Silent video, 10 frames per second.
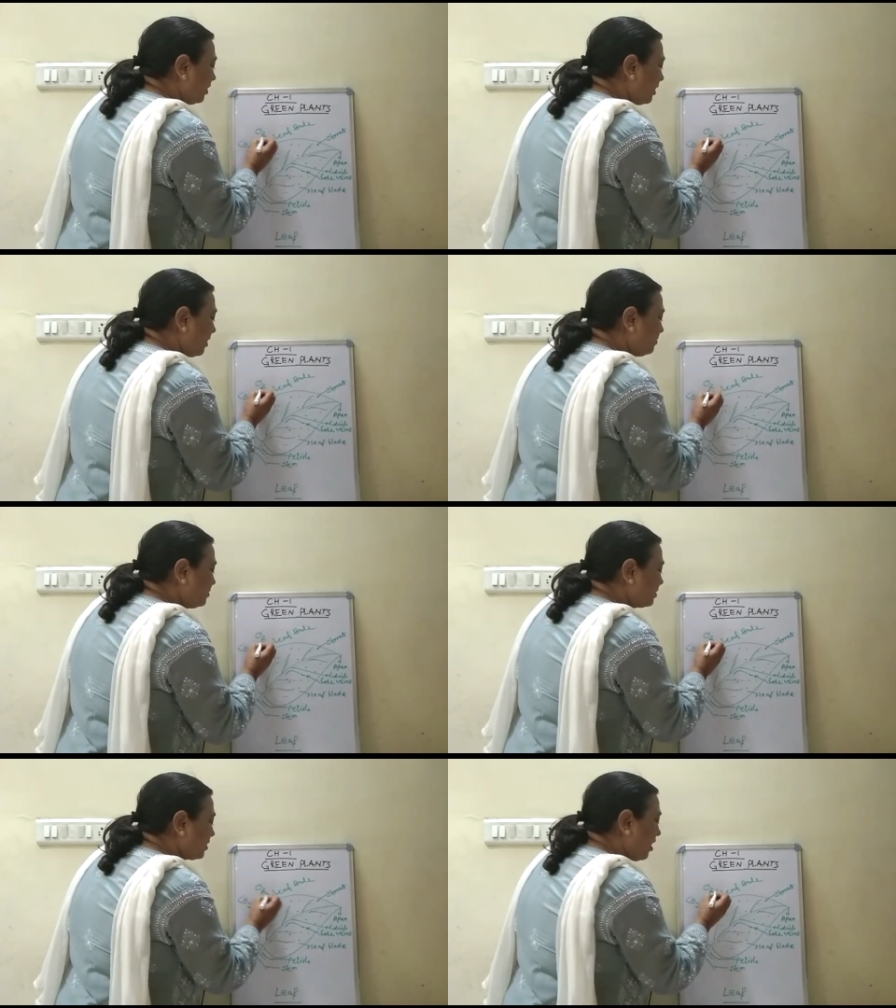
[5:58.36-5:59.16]

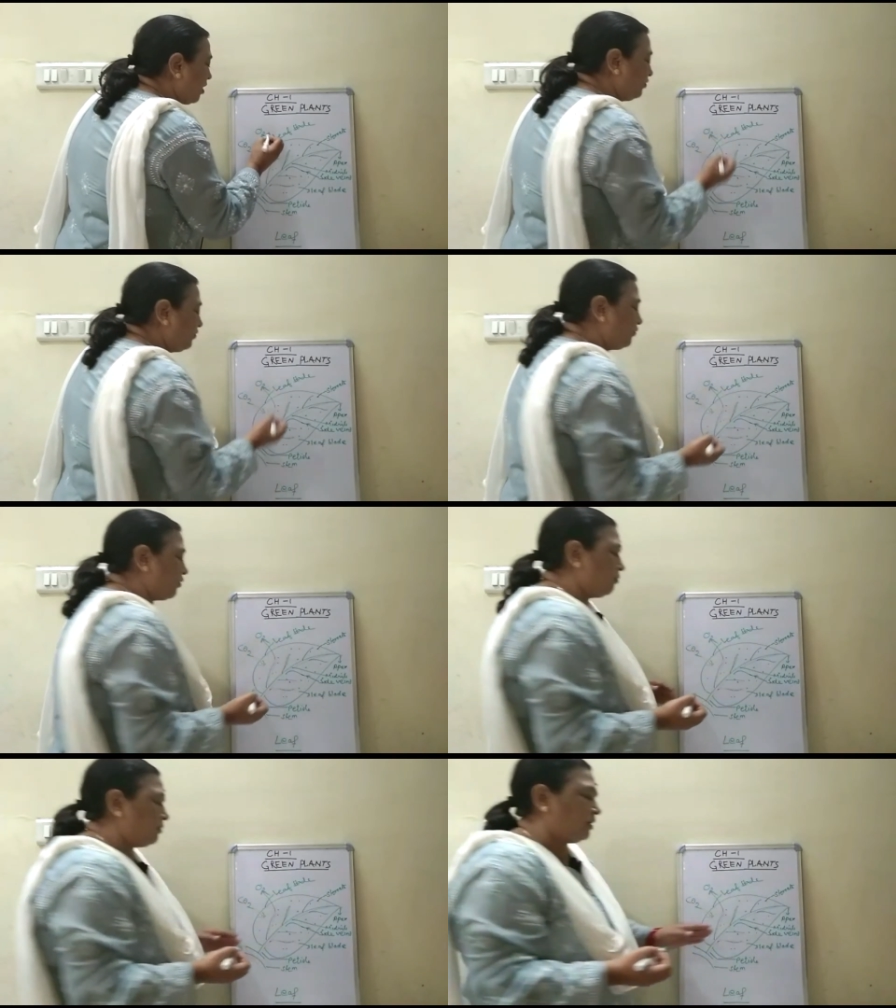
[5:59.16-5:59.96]
comes out
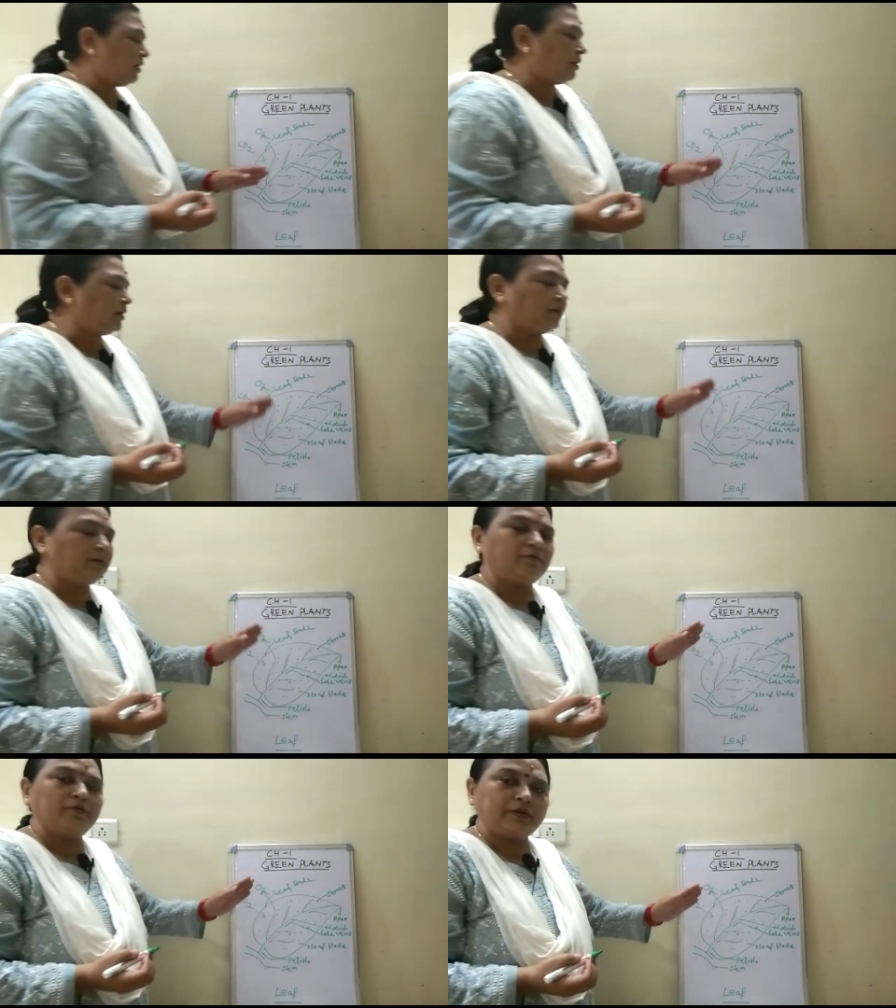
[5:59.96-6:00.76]
from the
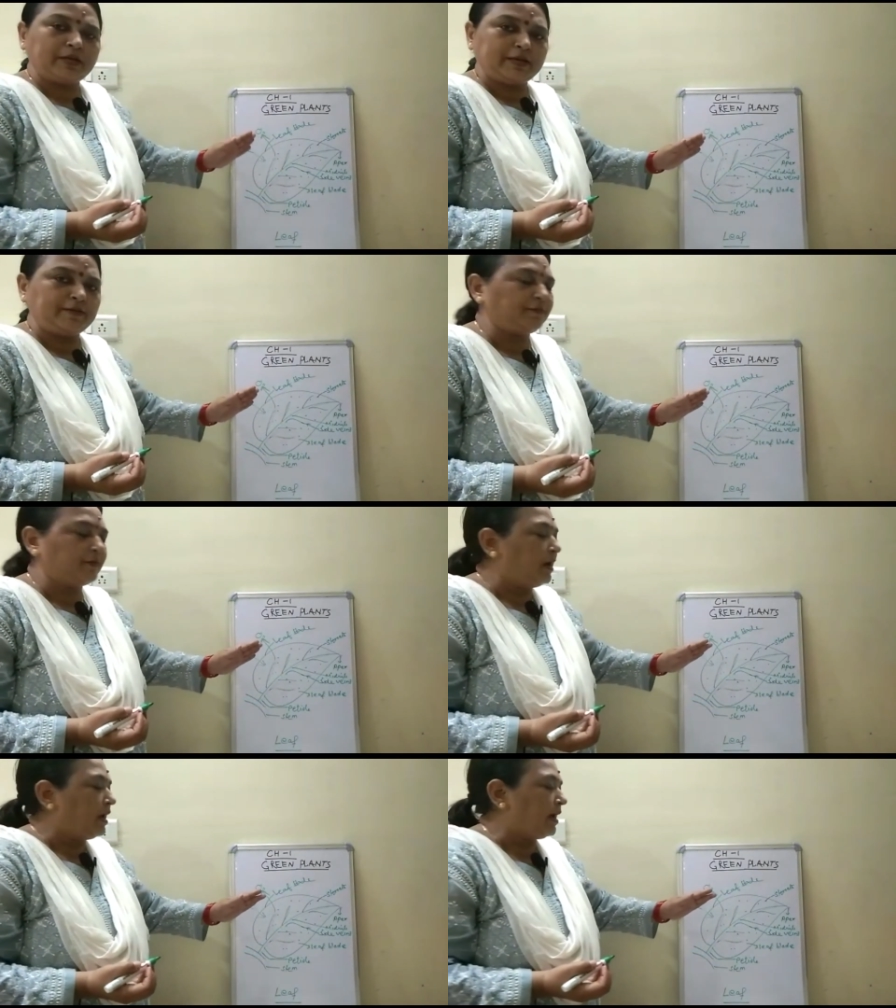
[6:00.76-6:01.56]
leaf,
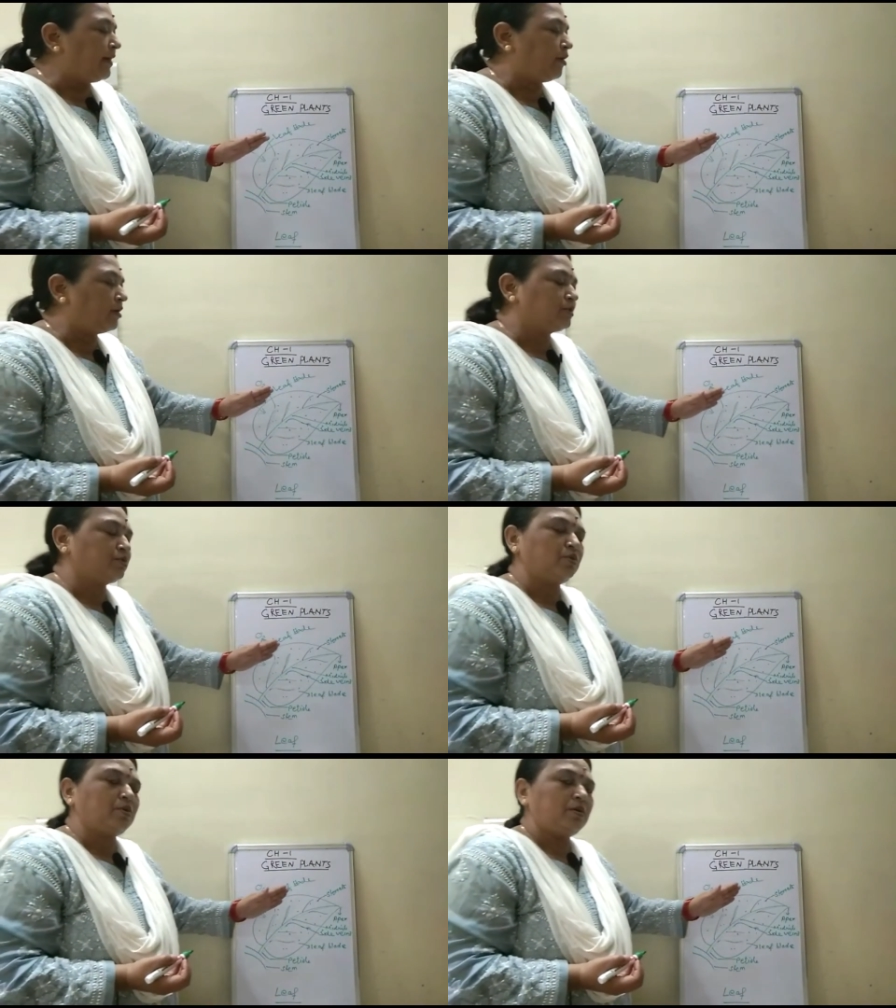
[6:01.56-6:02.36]
and
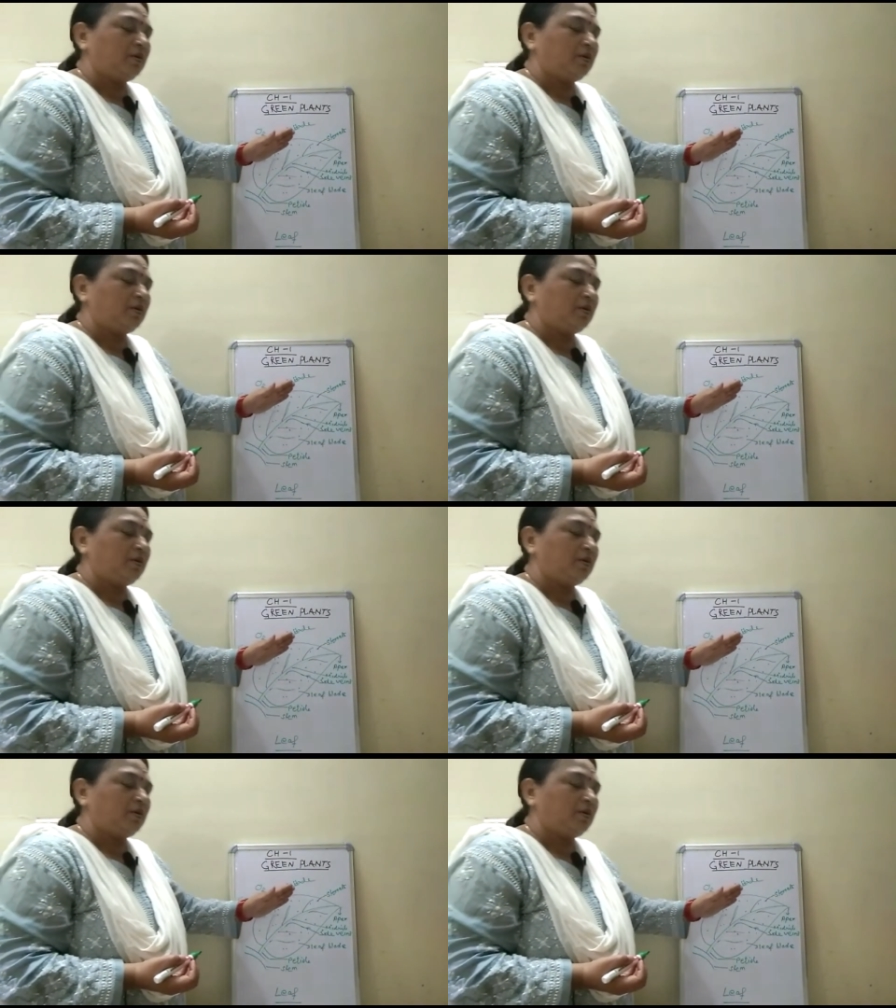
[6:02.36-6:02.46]
also